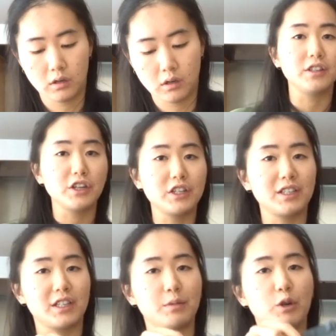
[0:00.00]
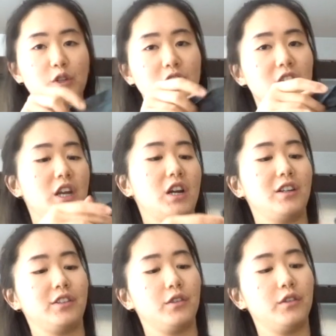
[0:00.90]
It's not as exposed to the air,
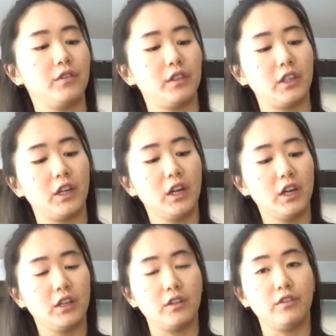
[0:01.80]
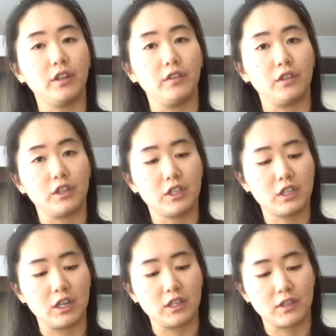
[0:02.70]
so hopefully the flavor
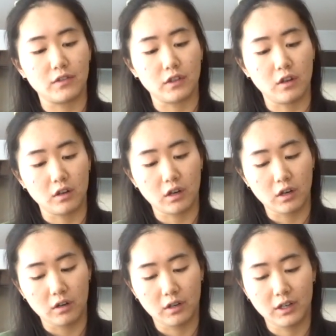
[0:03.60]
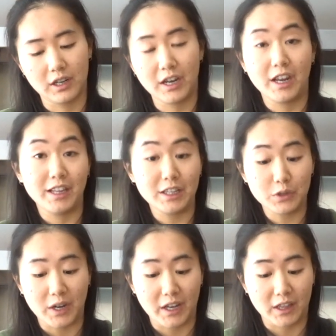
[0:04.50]
stays for longer. That's
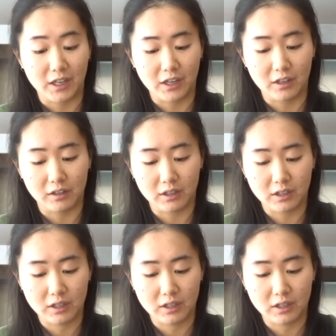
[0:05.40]
what I think at least.